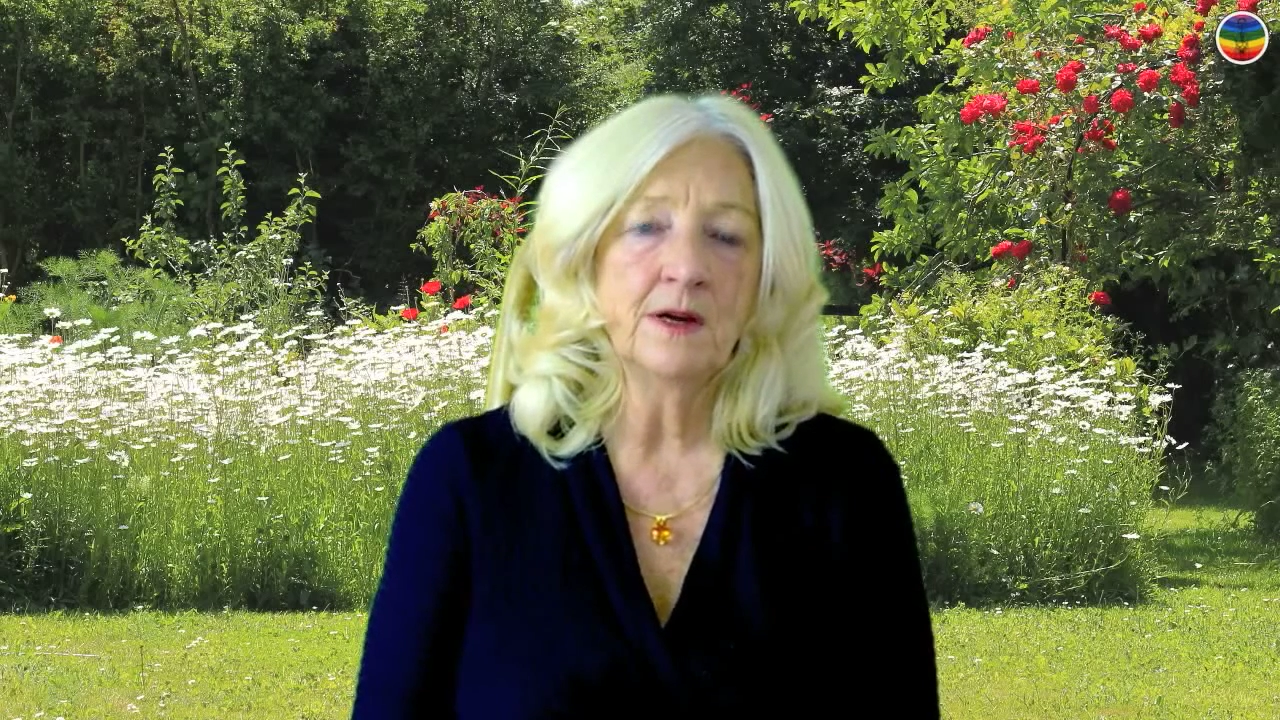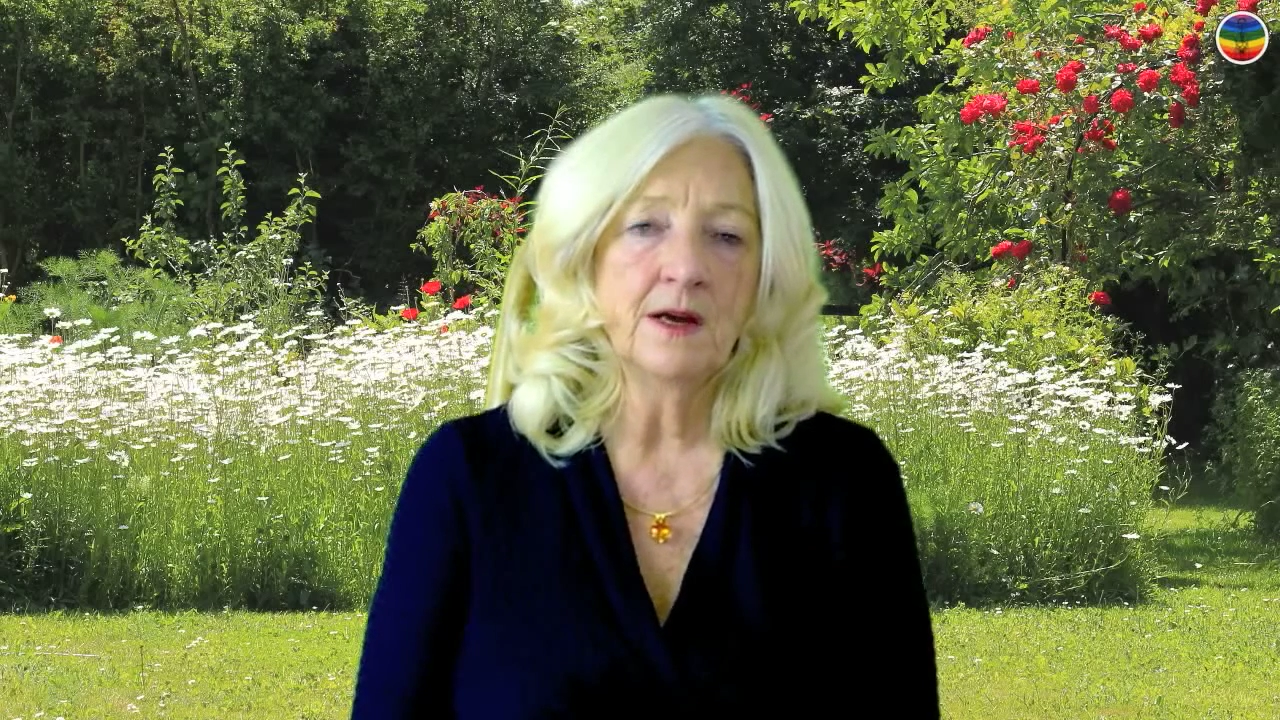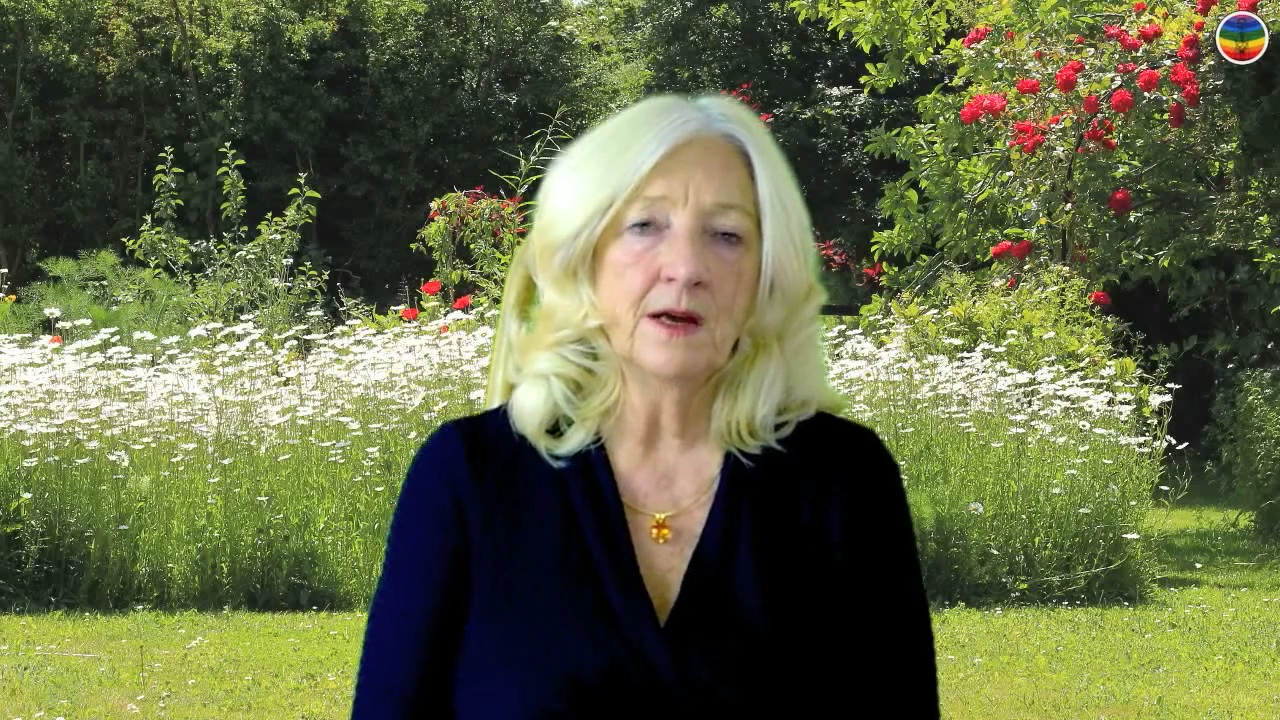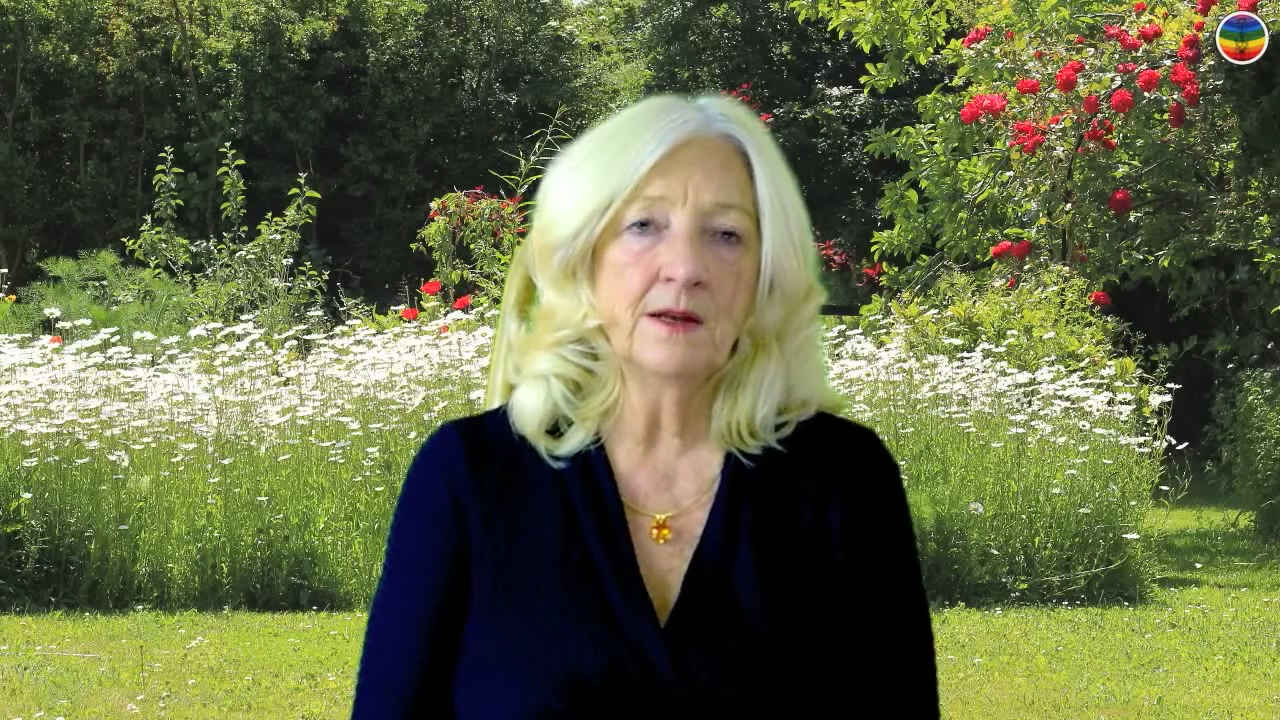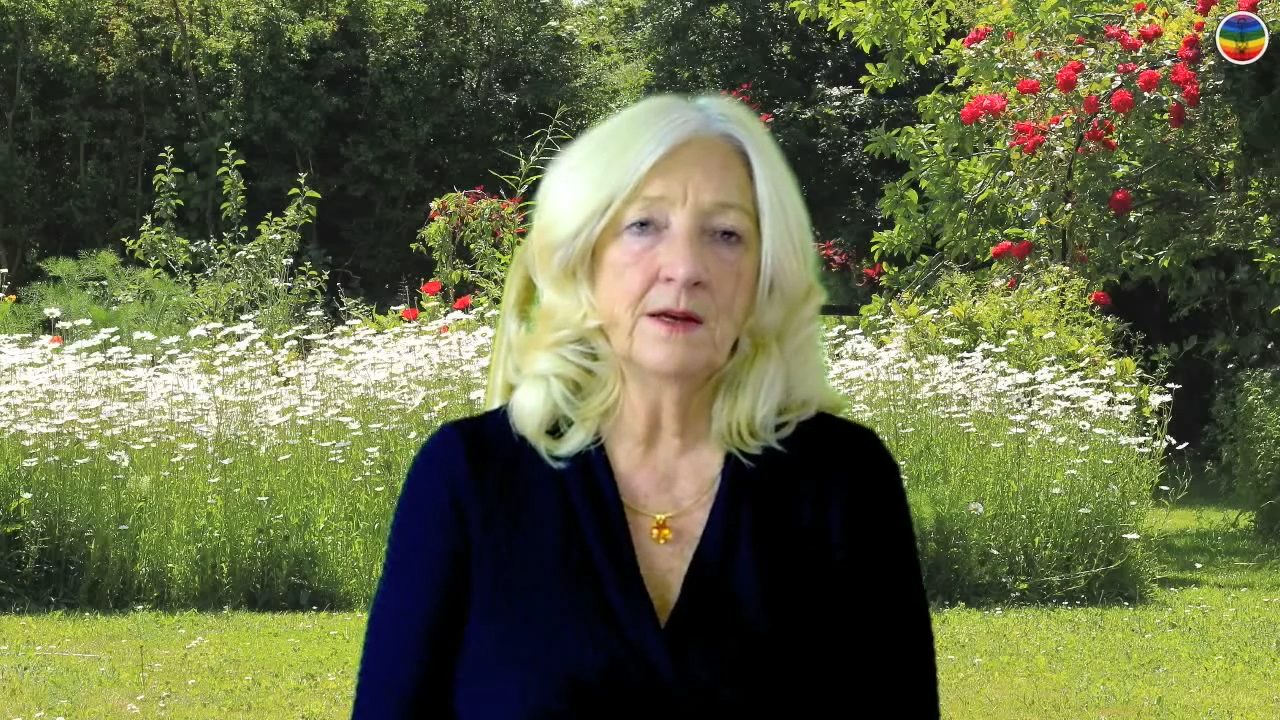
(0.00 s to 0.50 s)

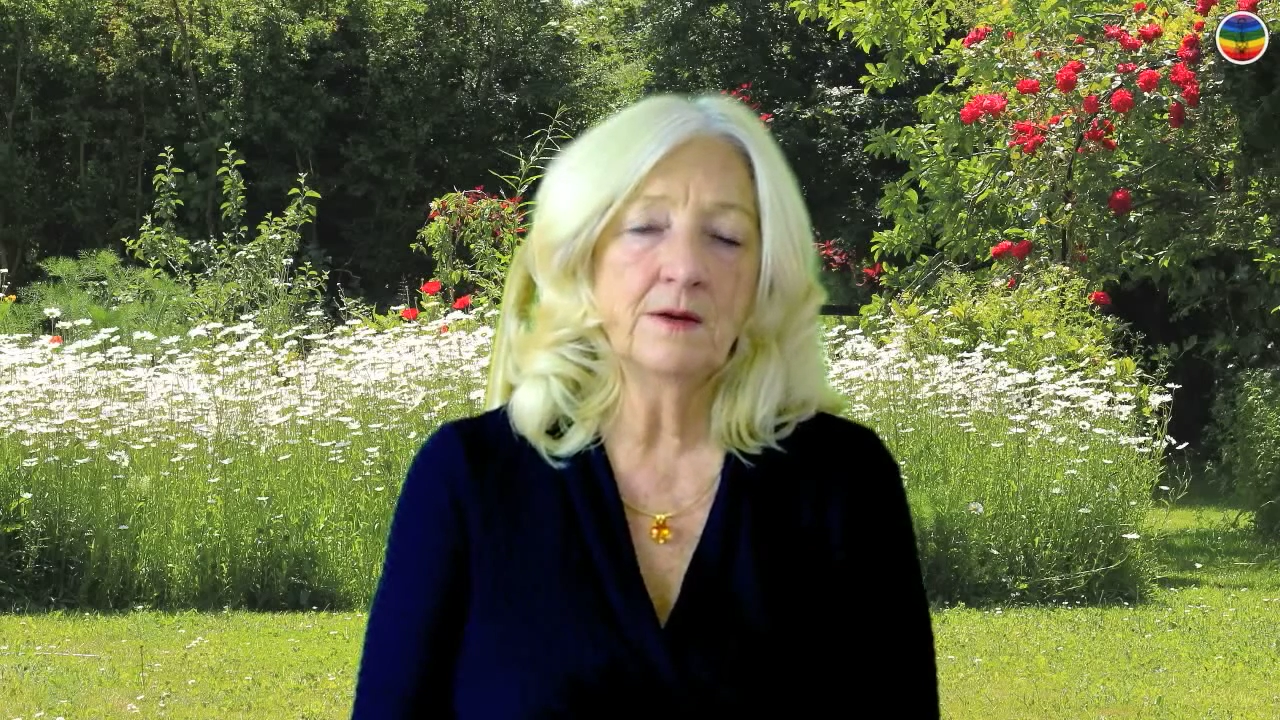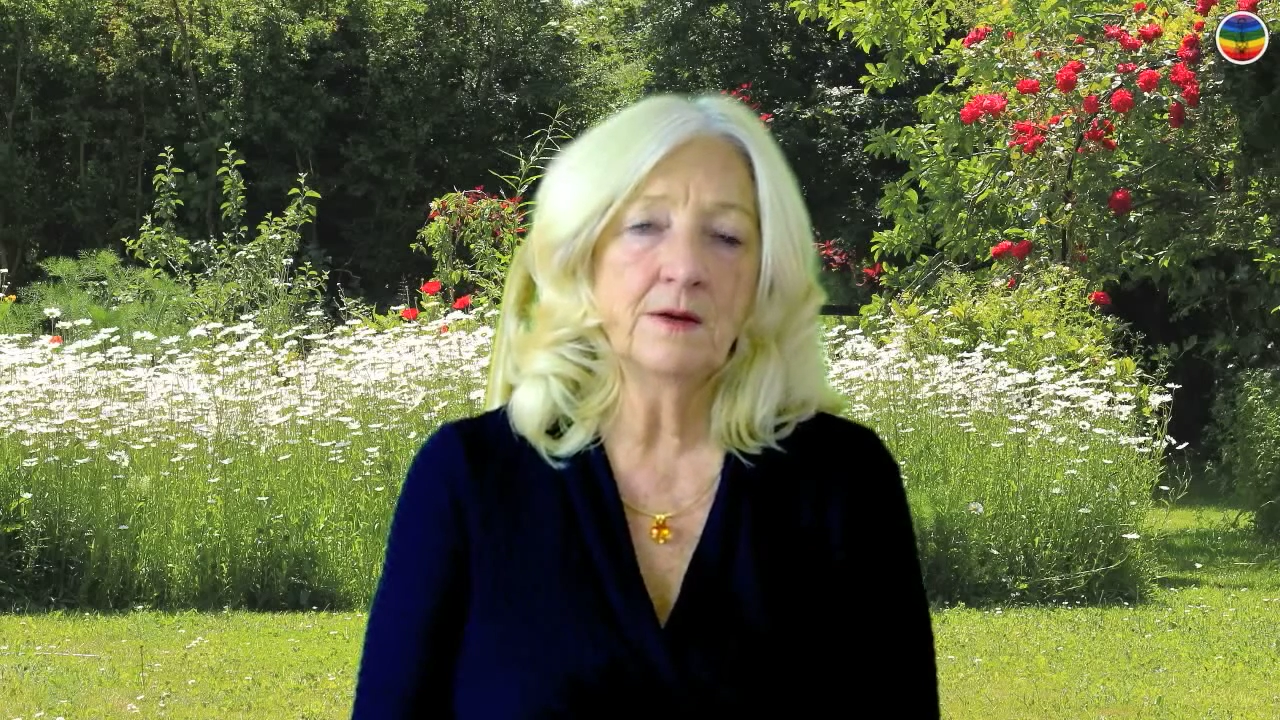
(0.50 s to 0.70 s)
And